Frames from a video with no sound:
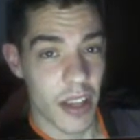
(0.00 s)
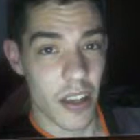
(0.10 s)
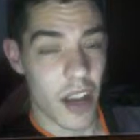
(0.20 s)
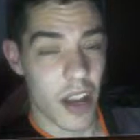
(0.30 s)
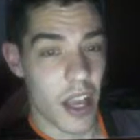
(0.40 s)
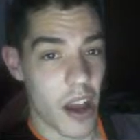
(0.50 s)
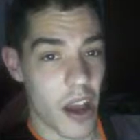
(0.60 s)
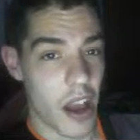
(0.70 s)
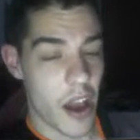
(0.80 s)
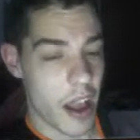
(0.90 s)
I
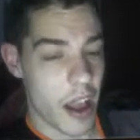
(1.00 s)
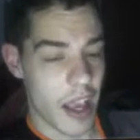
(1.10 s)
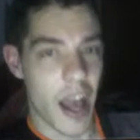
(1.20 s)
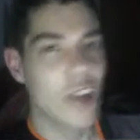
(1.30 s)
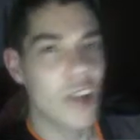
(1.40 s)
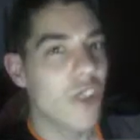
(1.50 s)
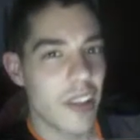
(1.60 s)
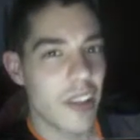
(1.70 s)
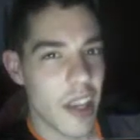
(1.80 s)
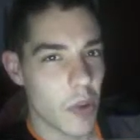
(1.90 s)
can't trust
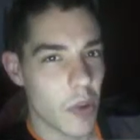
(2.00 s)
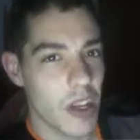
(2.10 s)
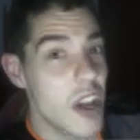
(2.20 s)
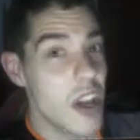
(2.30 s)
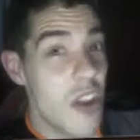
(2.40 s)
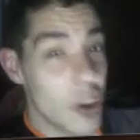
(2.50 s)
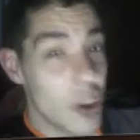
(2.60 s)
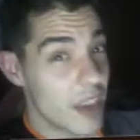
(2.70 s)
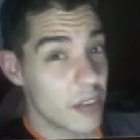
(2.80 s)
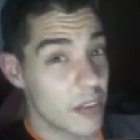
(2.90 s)
anyone, not
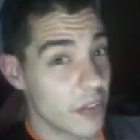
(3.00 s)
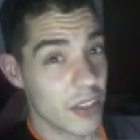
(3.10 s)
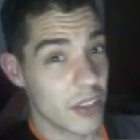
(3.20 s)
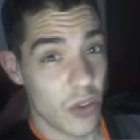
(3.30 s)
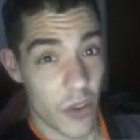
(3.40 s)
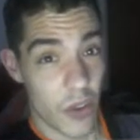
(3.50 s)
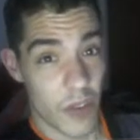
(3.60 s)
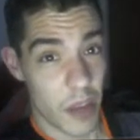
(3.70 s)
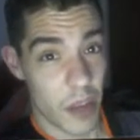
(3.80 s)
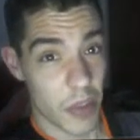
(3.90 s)
even friends or
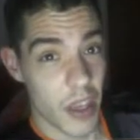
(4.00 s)
family.